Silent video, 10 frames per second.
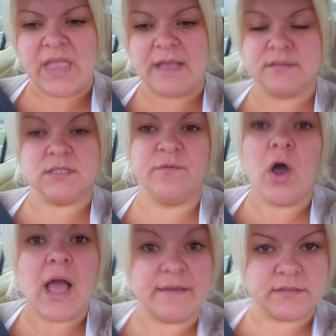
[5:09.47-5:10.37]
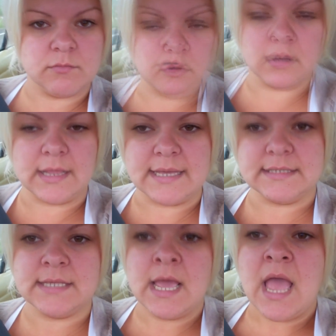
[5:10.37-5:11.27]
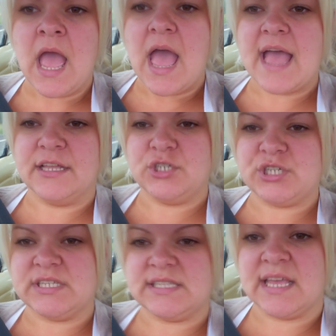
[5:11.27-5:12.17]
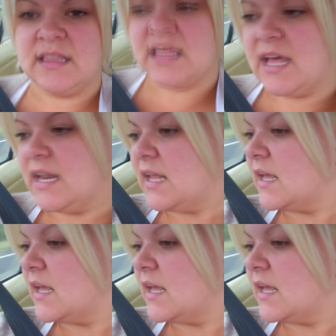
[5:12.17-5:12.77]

have survived more or less. And she said that